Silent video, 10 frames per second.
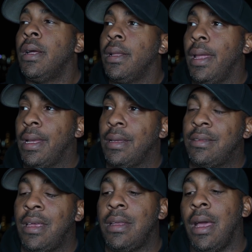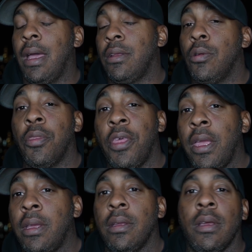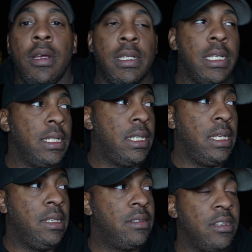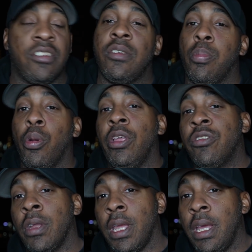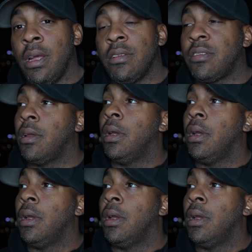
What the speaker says: Like I said, I don't think this debris is going to hit us.